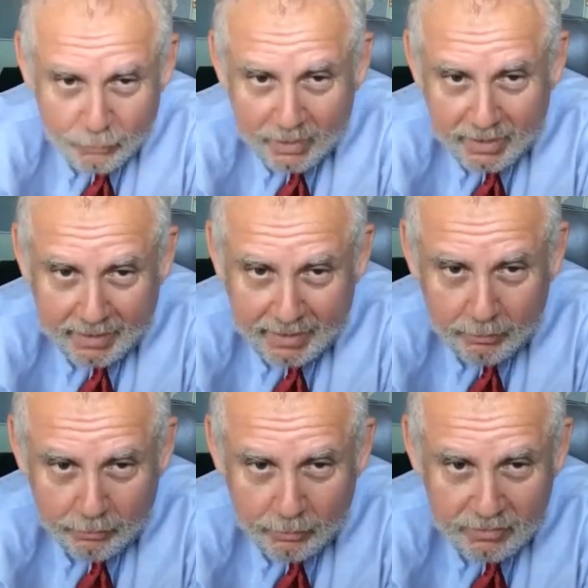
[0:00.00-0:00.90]
way to
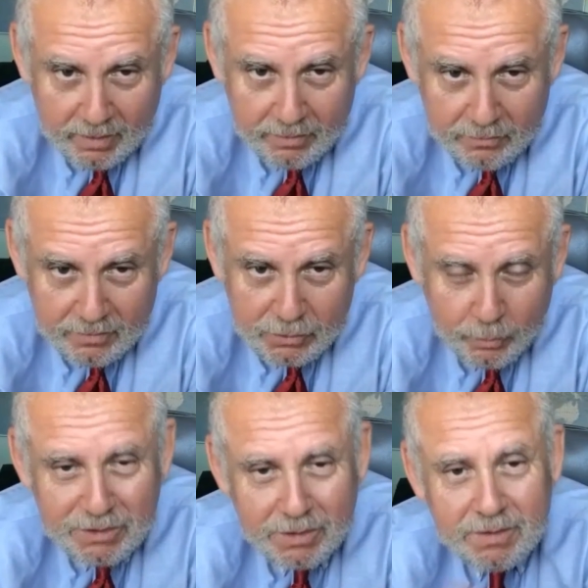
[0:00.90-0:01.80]
handle those kinds of
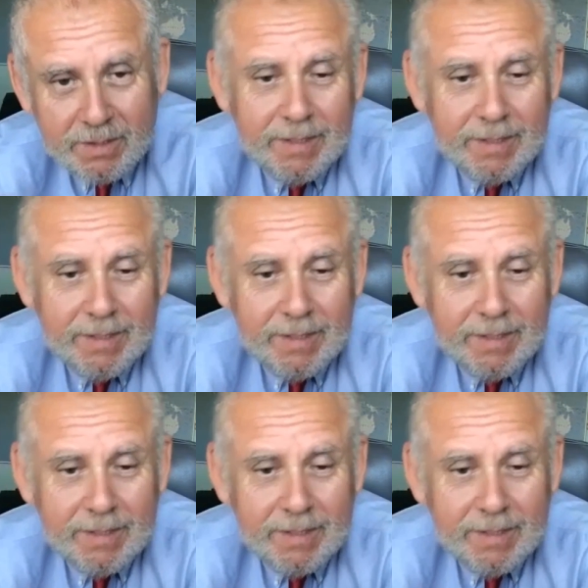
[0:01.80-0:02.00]
situations,